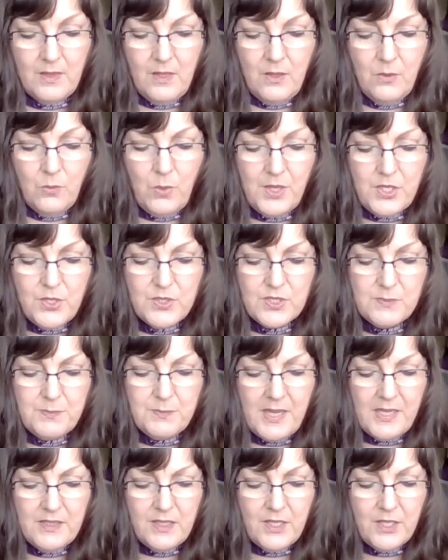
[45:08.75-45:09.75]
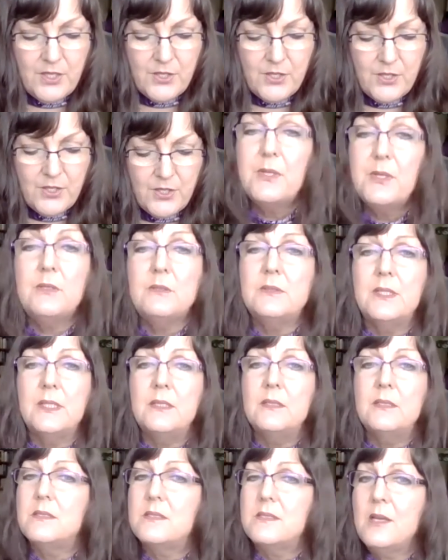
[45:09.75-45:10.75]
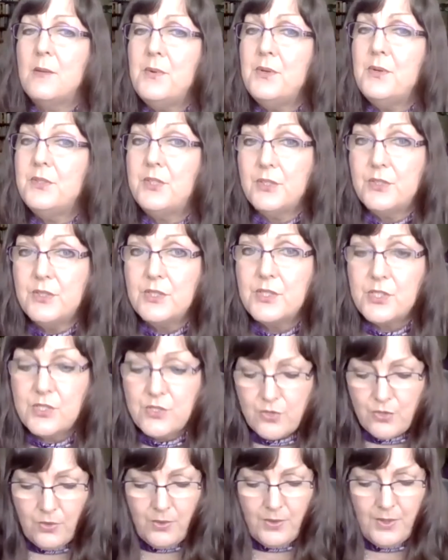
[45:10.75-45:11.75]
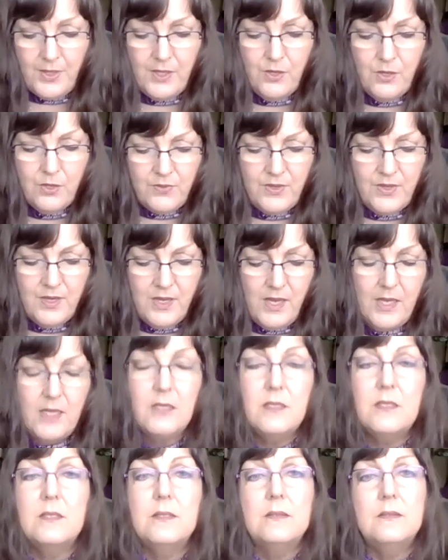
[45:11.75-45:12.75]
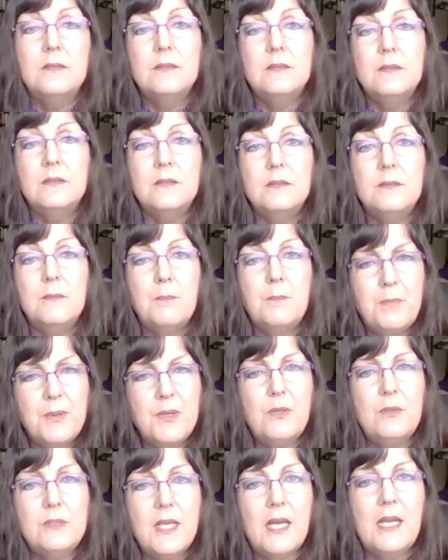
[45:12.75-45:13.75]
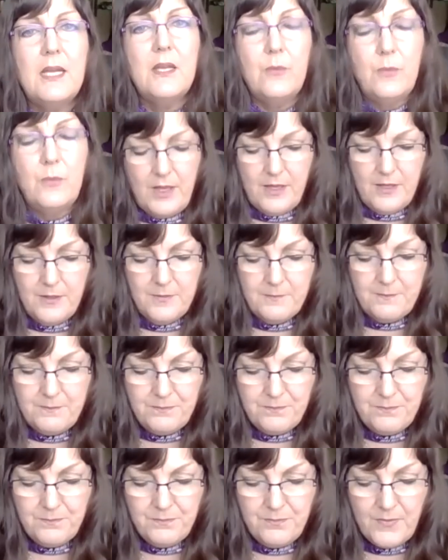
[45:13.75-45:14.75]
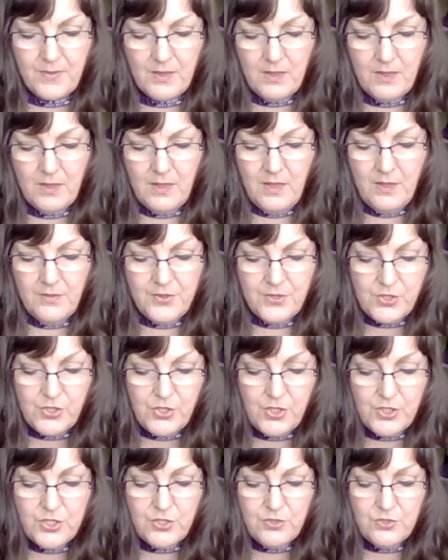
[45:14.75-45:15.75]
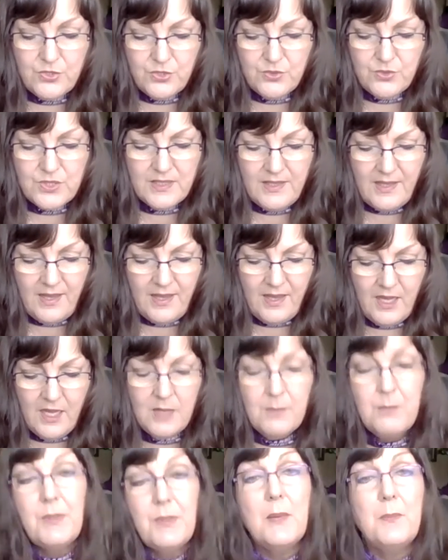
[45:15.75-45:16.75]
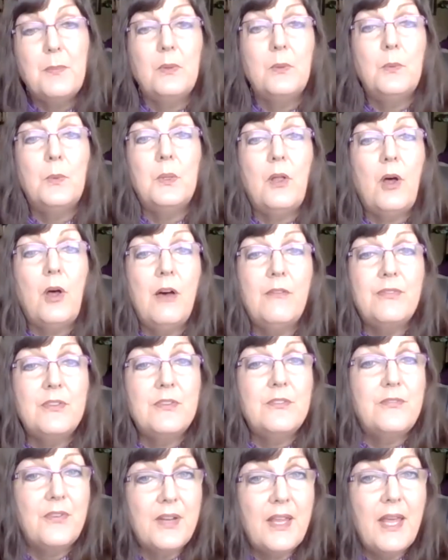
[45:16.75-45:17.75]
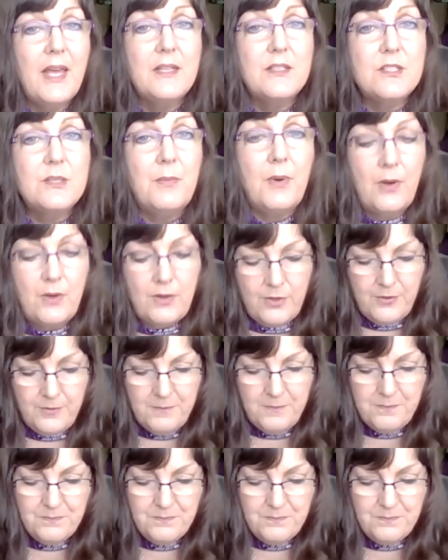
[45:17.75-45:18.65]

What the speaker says: What you spend years building, someone could destroy overnight. Build anyway. The good you do today, people will often forget tomorrow.